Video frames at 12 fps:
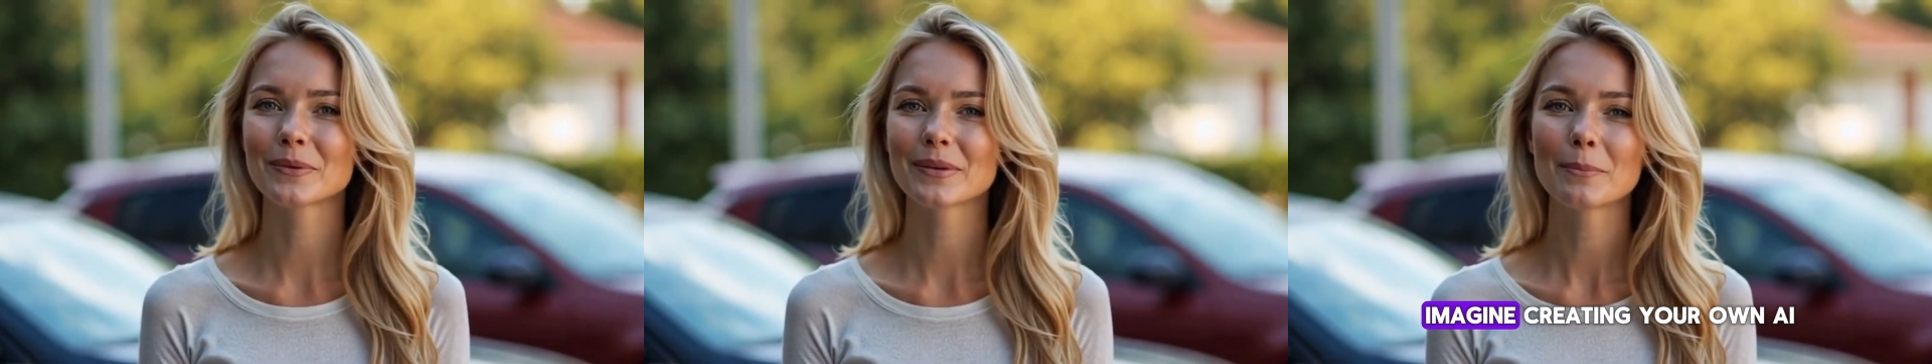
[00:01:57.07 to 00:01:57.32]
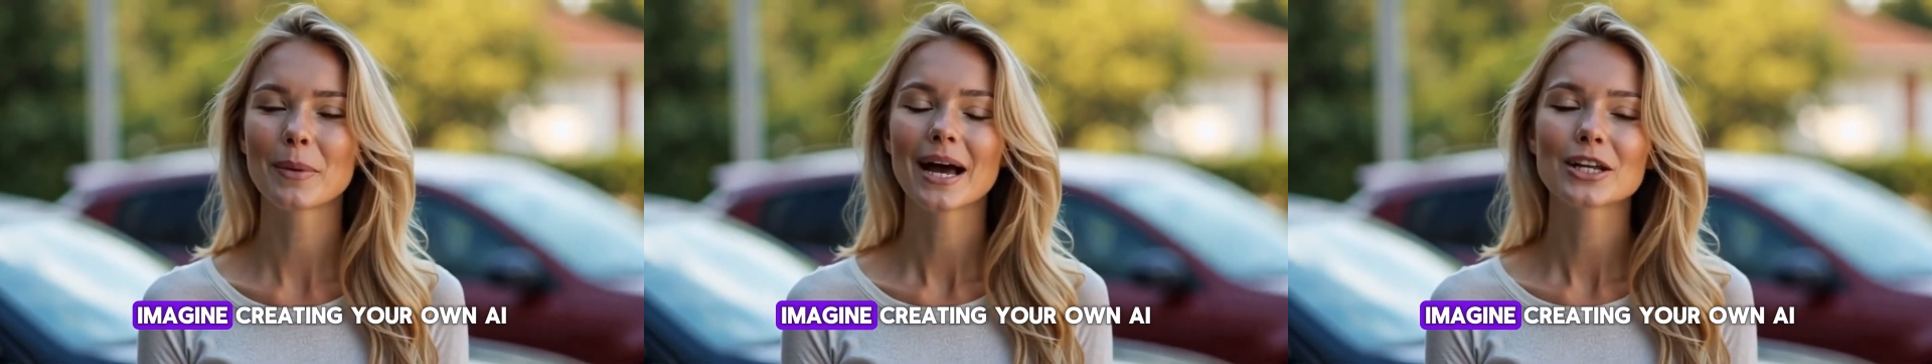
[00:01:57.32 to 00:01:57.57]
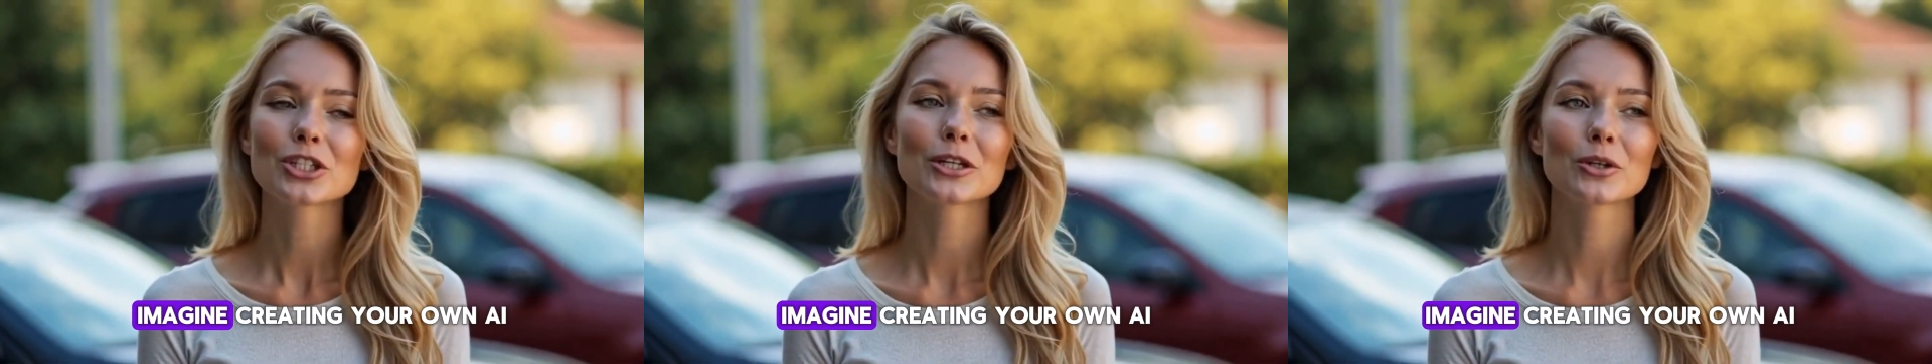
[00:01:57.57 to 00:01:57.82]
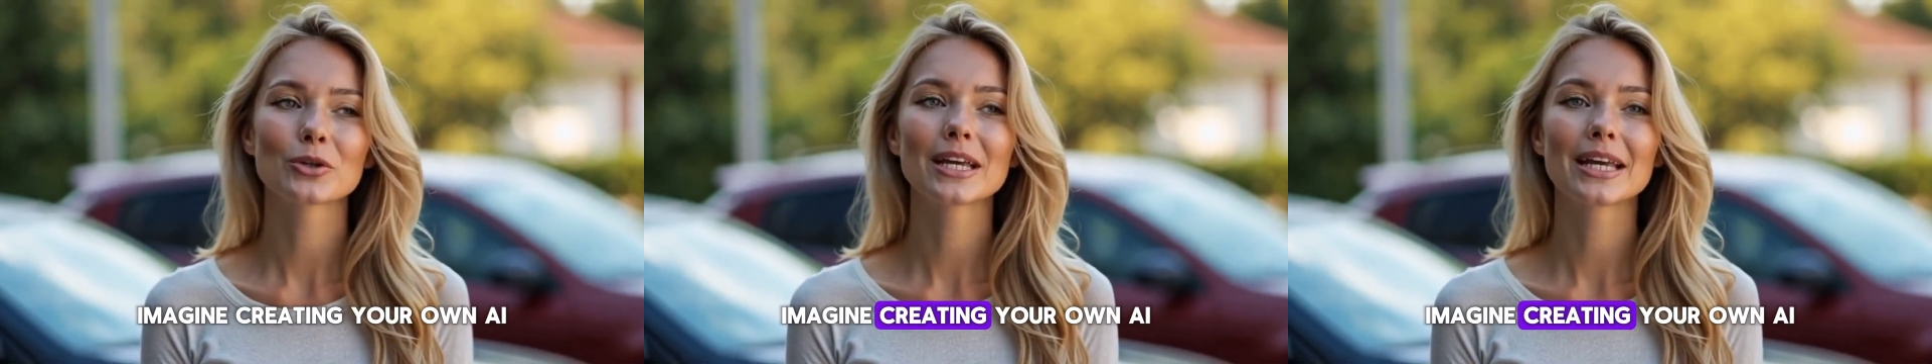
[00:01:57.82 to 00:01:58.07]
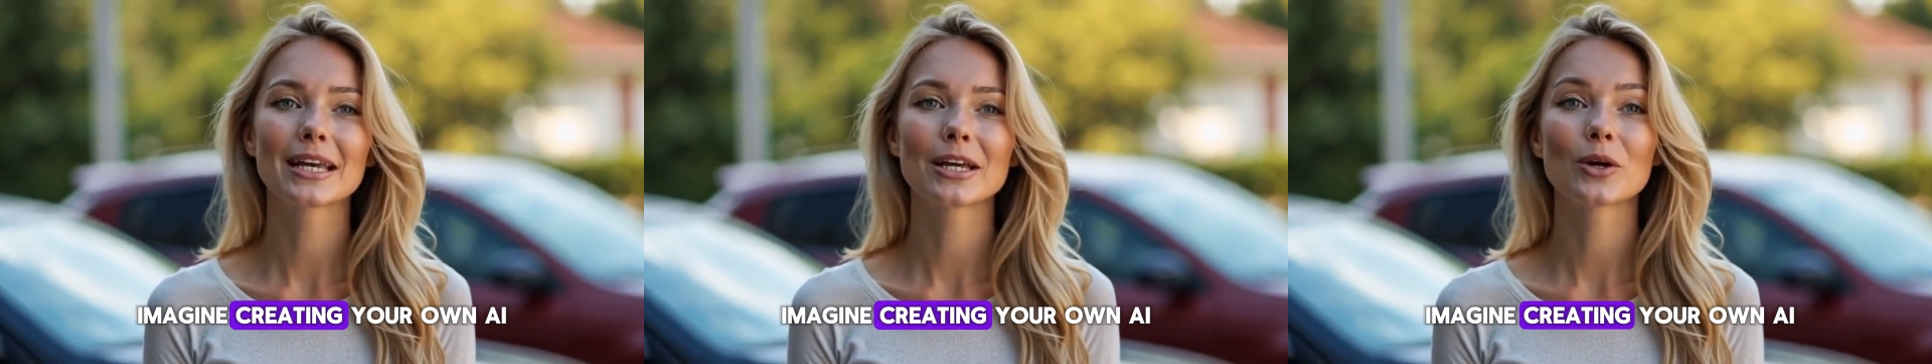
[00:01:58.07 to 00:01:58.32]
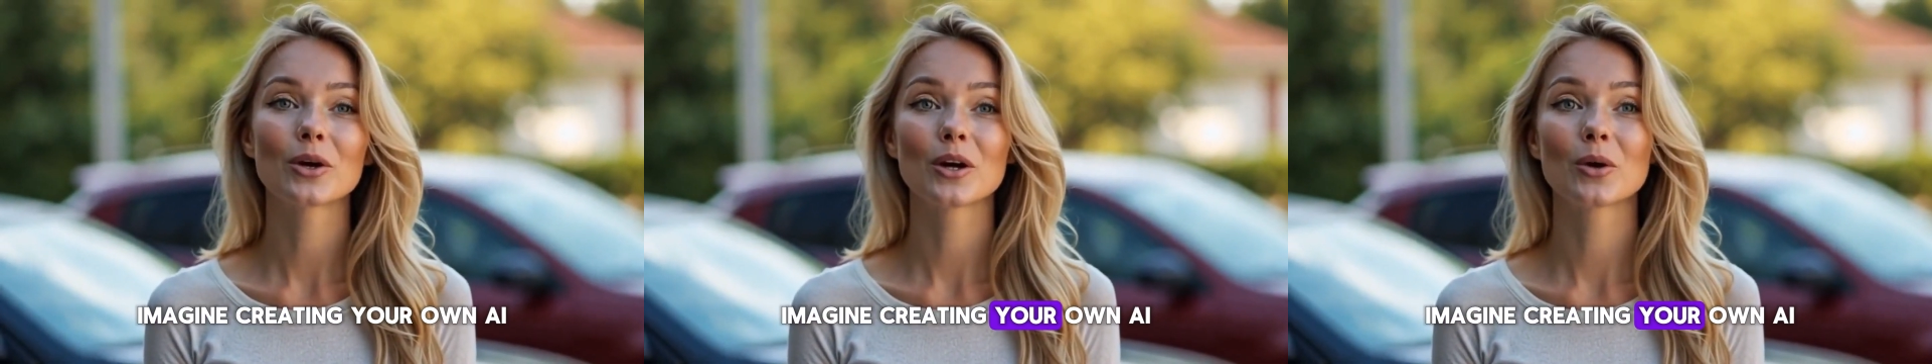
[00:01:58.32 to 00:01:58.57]
Imagine creating
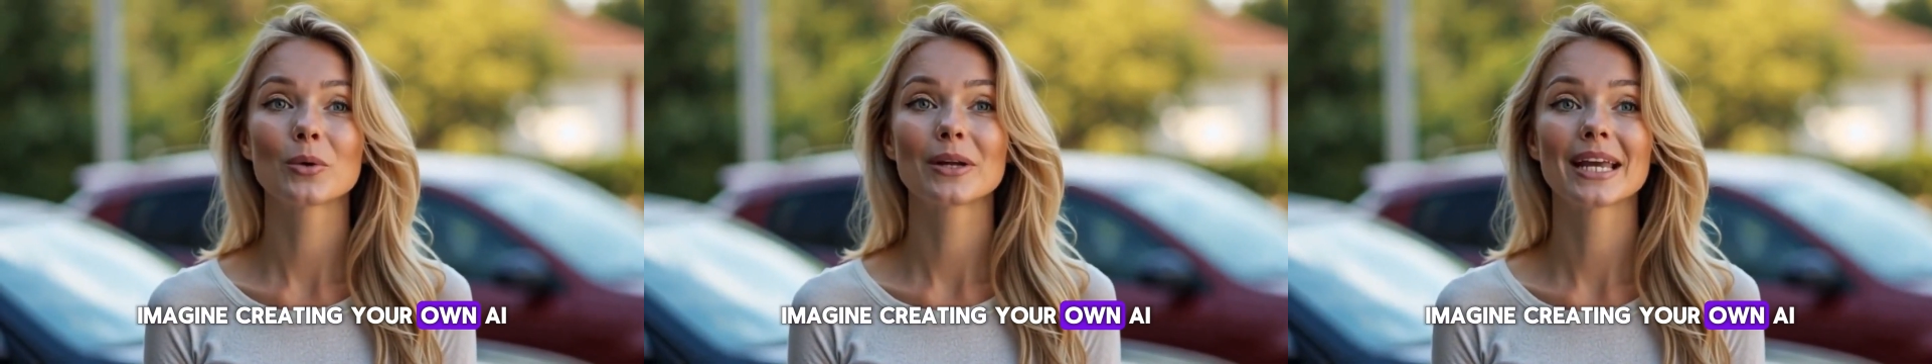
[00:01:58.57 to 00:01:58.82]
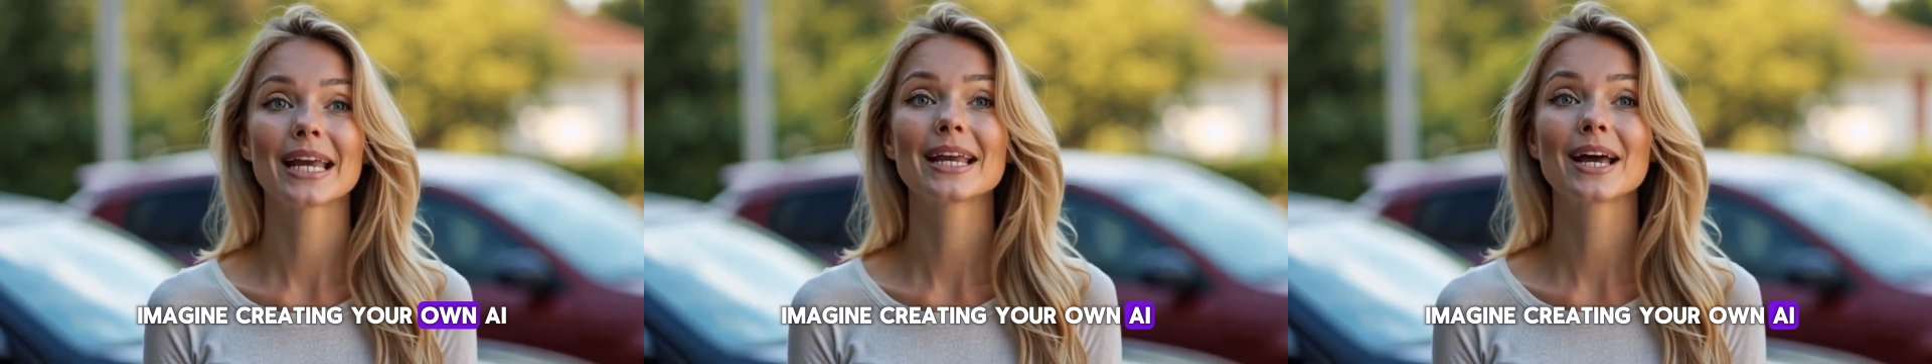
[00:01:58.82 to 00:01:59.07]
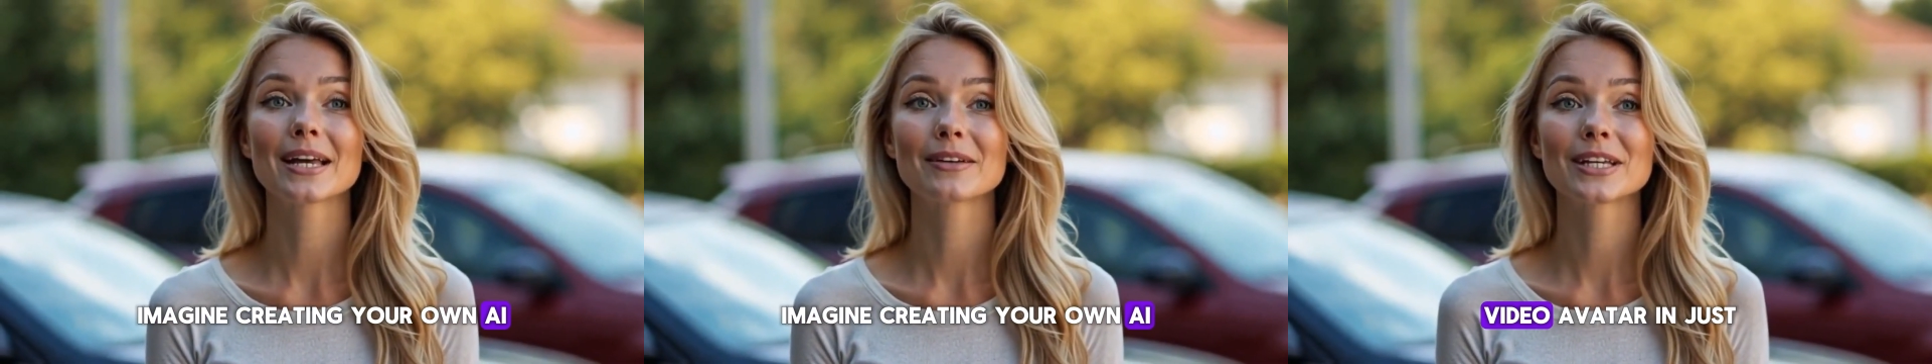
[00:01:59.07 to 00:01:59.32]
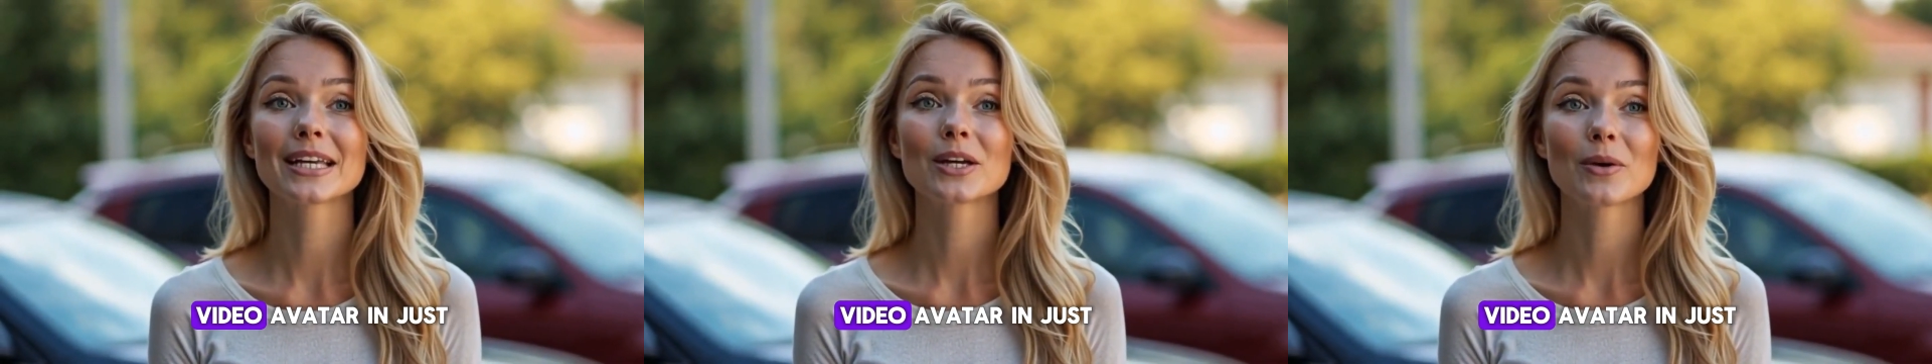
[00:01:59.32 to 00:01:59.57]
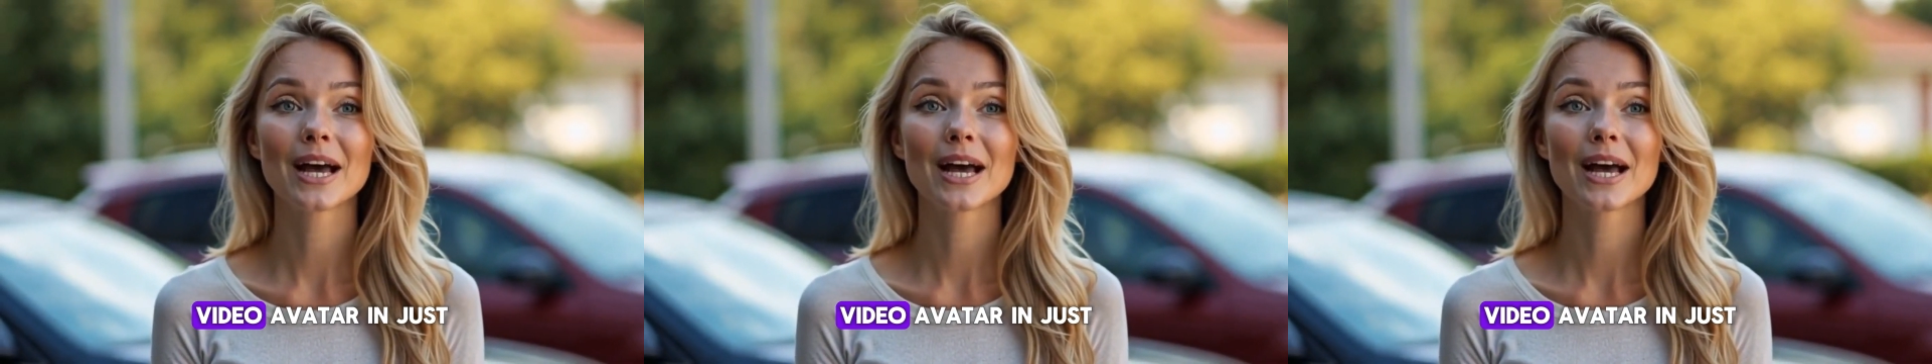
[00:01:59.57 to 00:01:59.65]
your own AI video